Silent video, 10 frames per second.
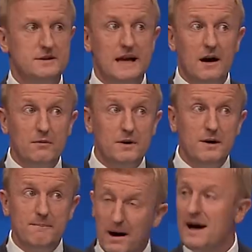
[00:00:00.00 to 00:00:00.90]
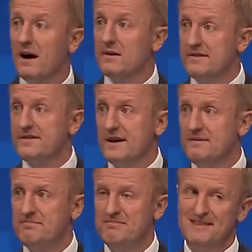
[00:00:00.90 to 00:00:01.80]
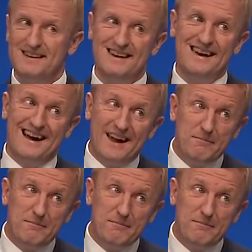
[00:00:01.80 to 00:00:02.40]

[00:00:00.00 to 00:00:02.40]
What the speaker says: Now, my answer, and